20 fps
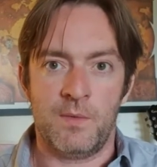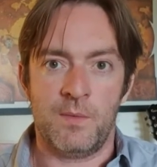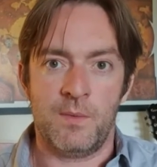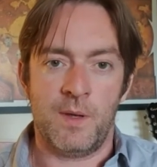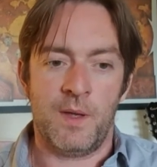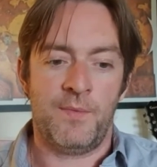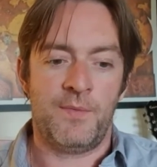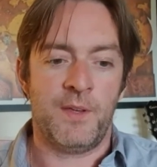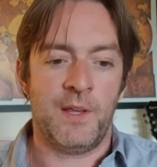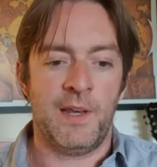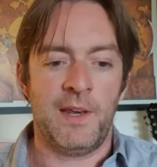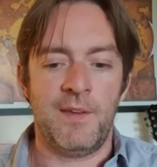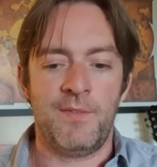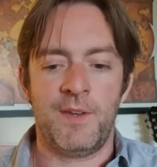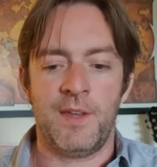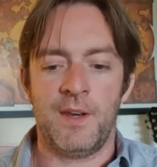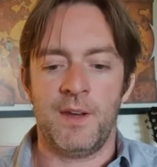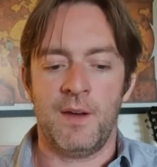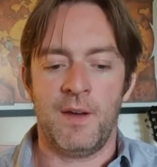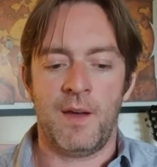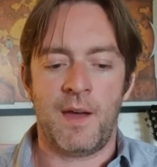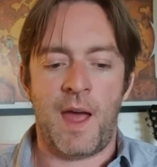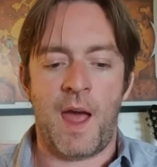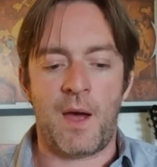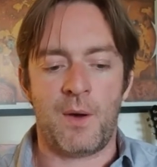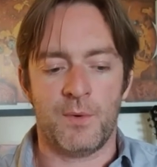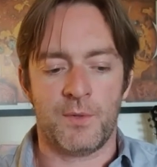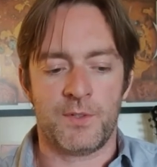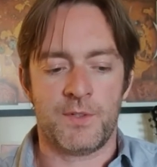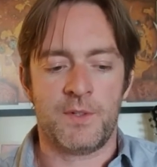if you live in a
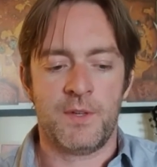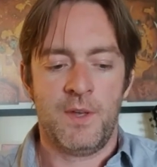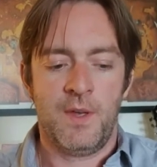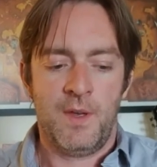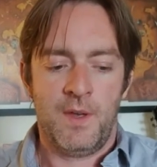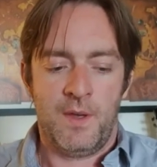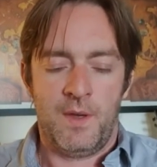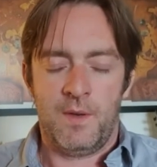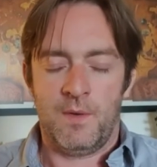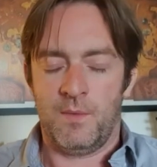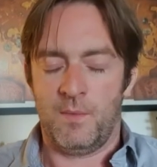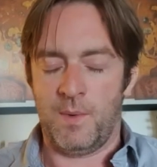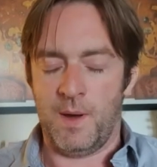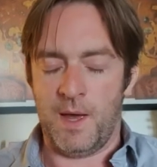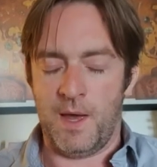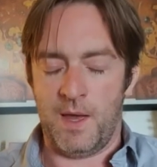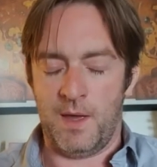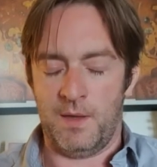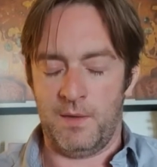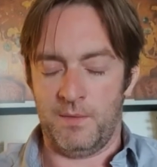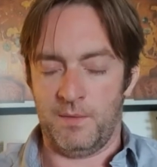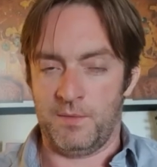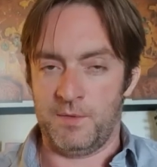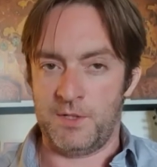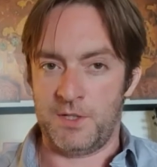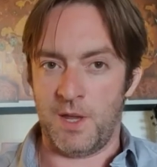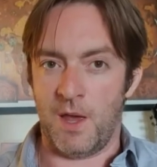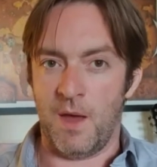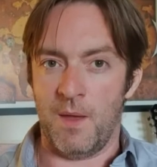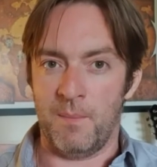house where
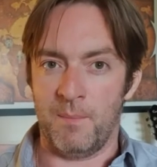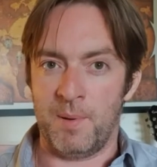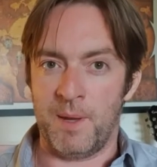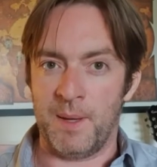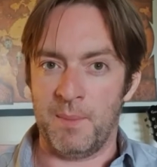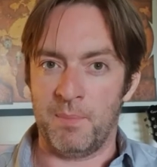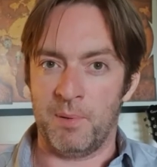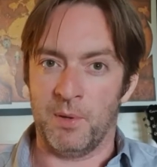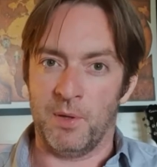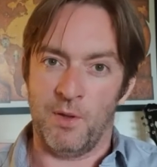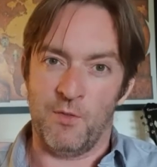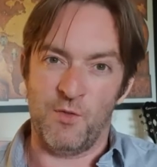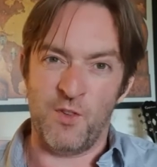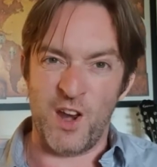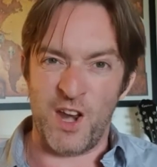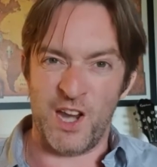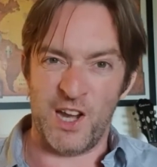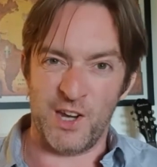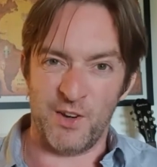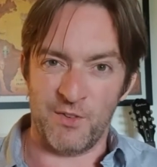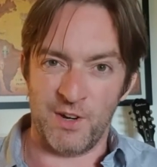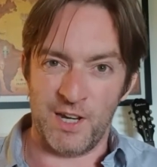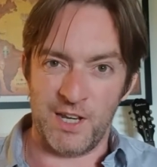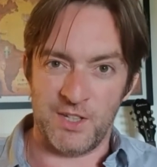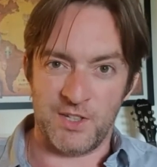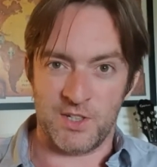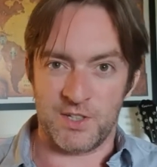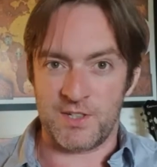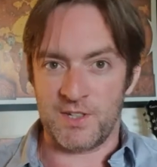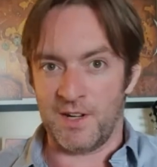certain people are really
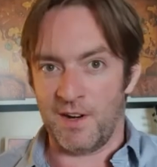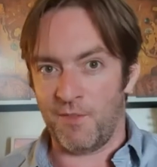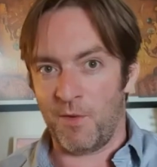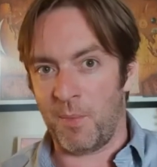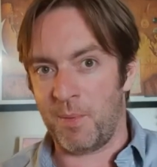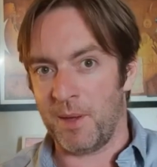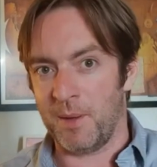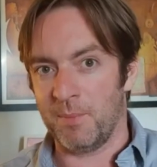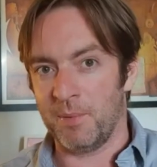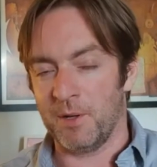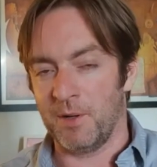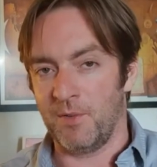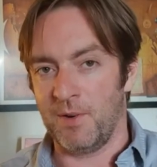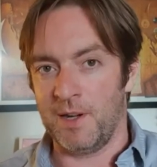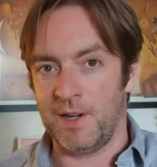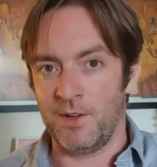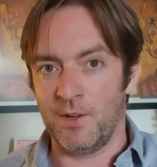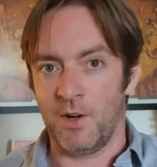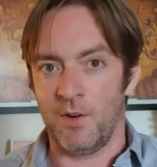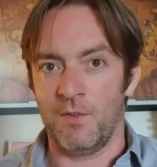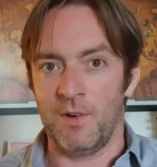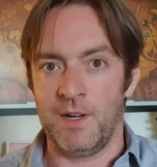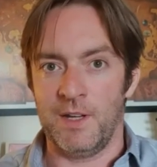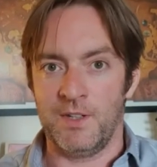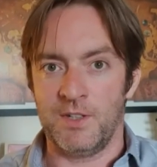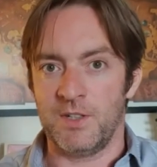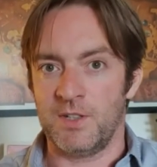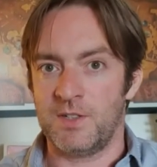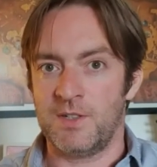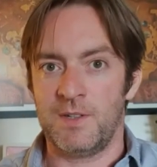religious and other people are really not
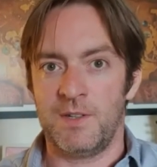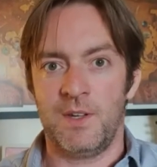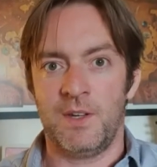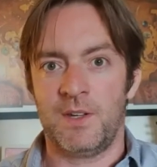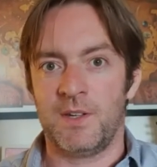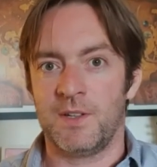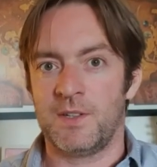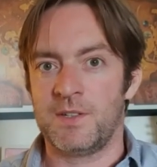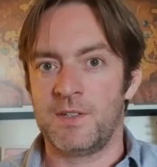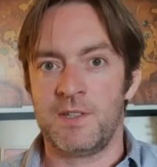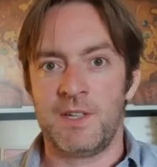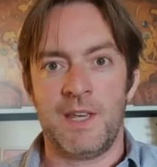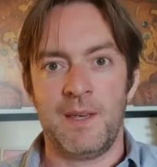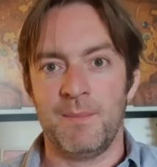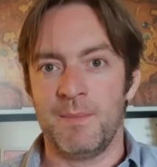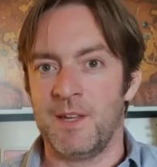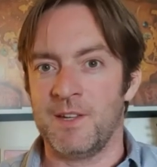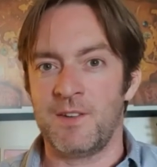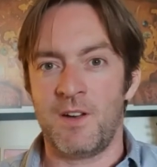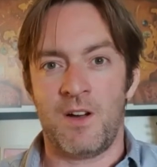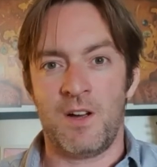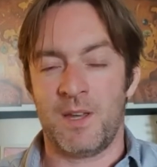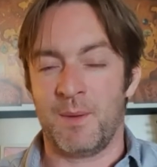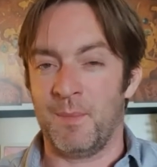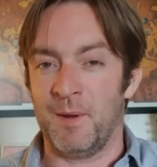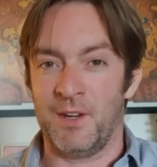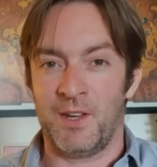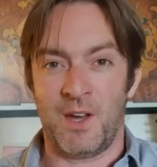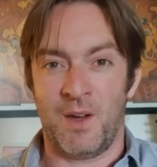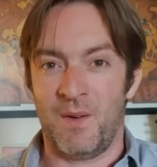religious, you could keep this
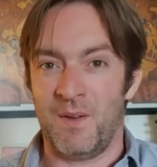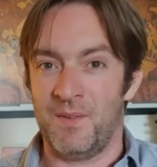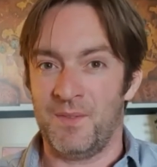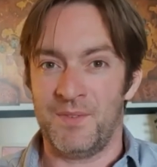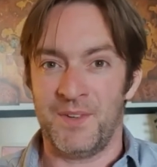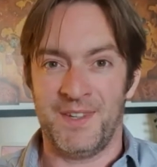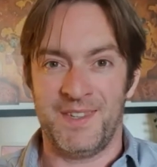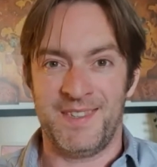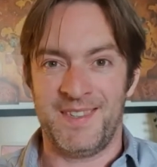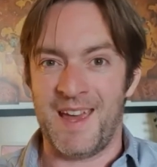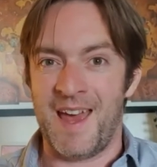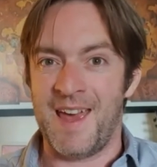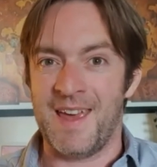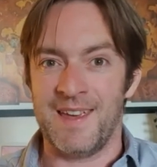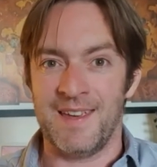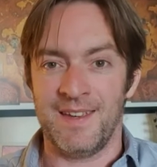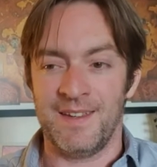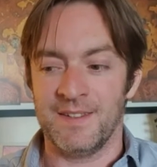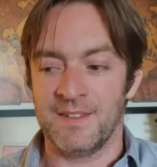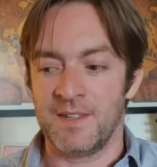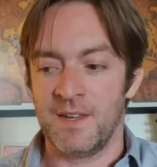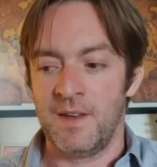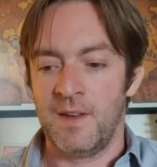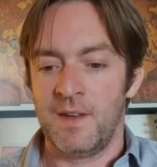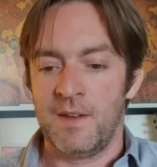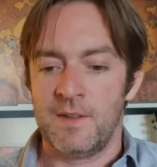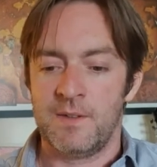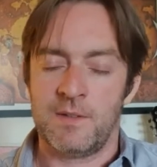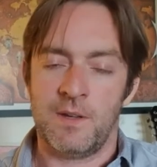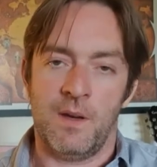argument going for days.
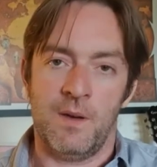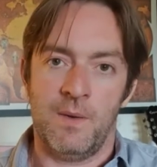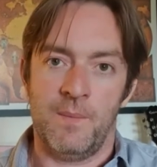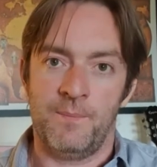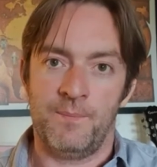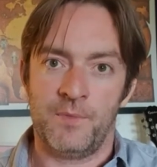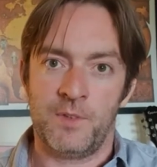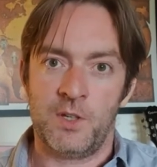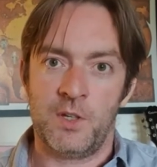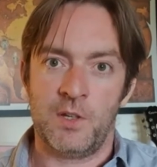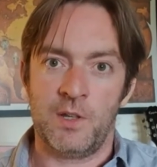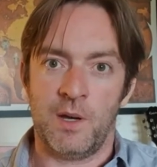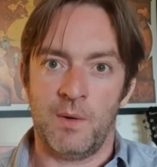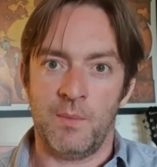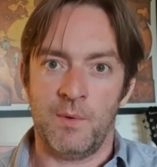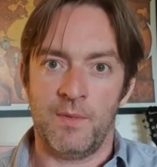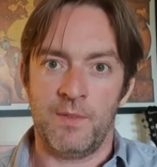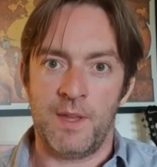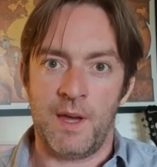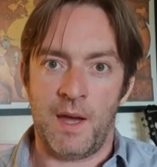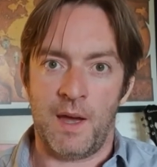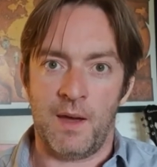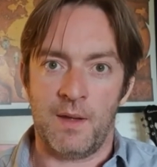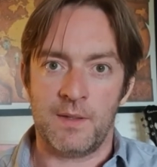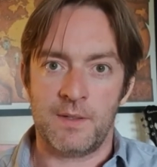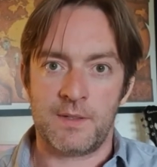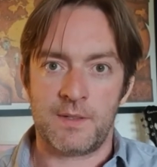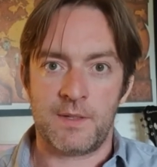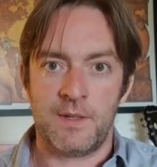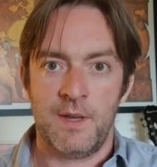So good luck with
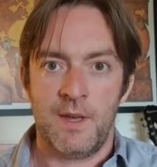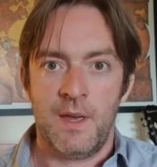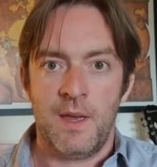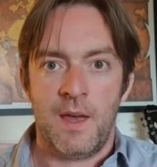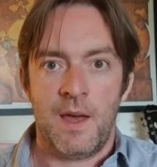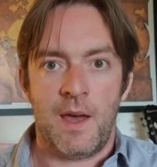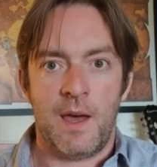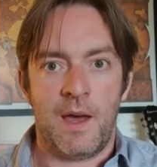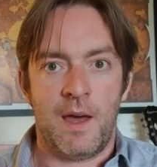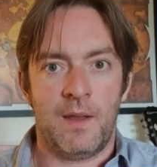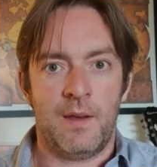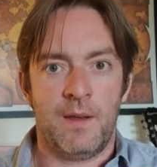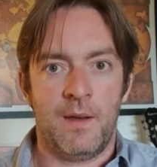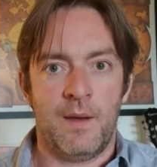that. And